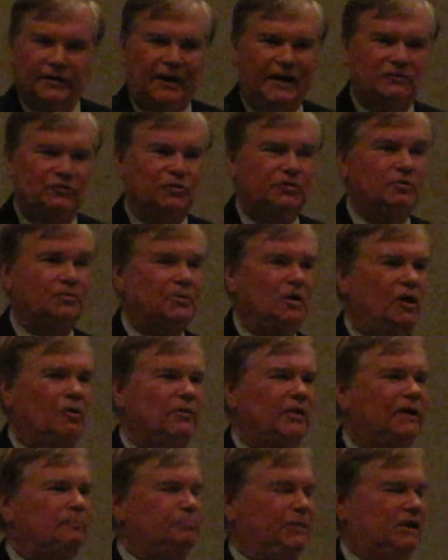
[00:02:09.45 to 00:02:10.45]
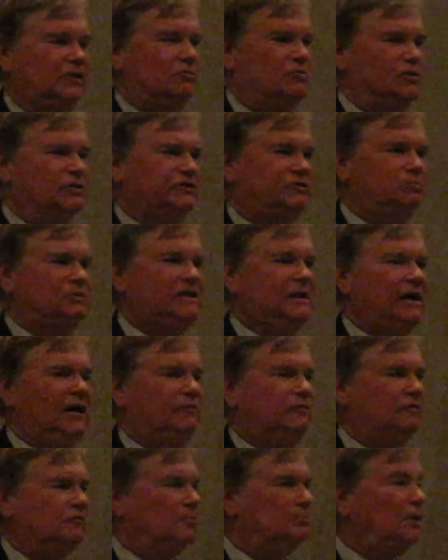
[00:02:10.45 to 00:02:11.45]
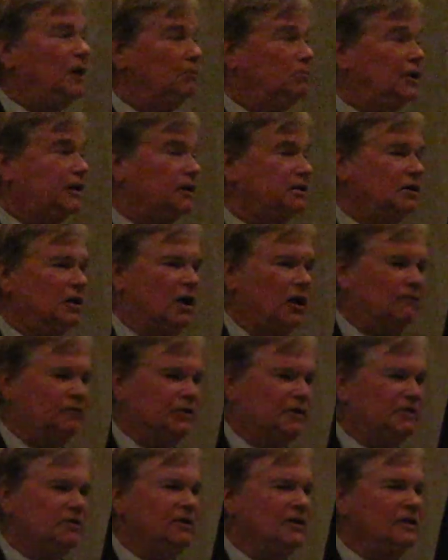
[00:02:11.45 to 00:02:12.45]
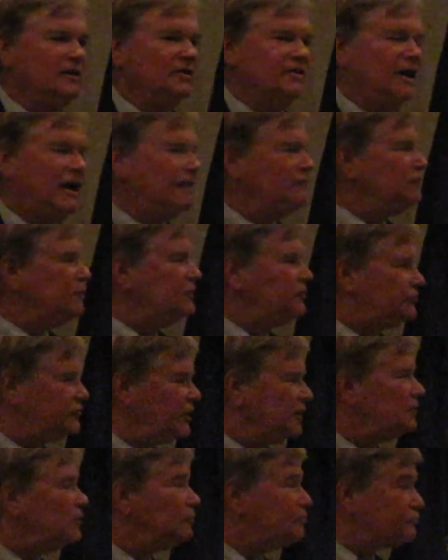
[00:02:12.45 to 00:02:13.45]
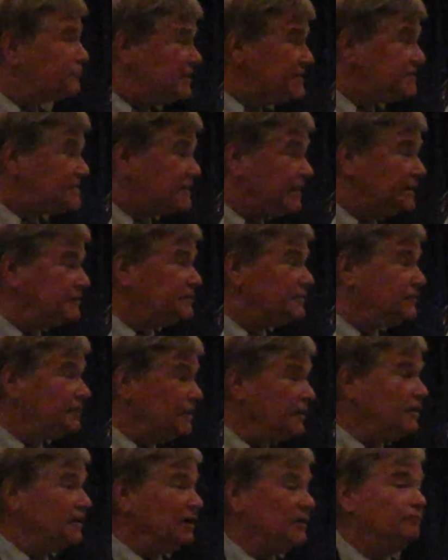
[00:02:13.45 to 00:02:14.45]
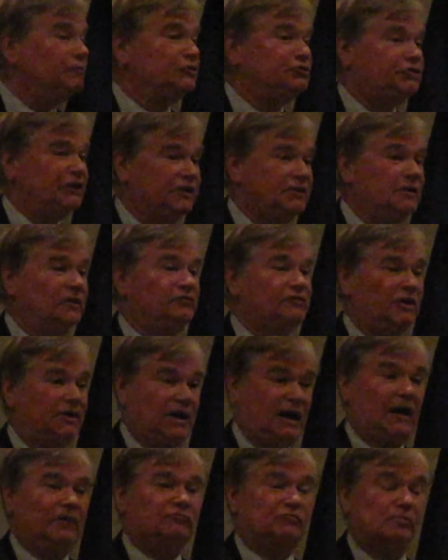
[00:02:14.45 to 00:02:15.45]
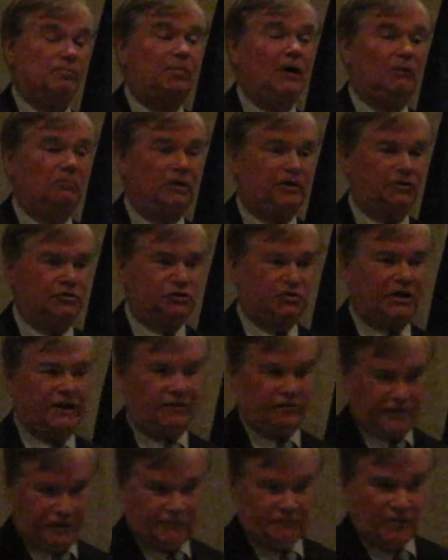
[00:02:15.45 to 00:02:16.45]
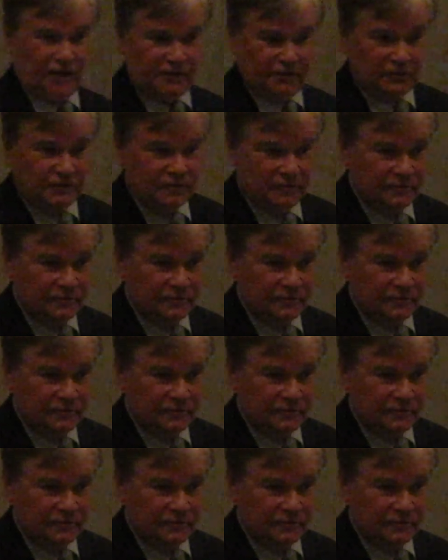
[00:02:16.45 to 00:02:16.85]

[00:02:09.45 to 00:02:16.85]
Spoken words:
And do you know that because we have a Republican governor, every single precinct in Virginia is going to have a Republican chair? Is that right?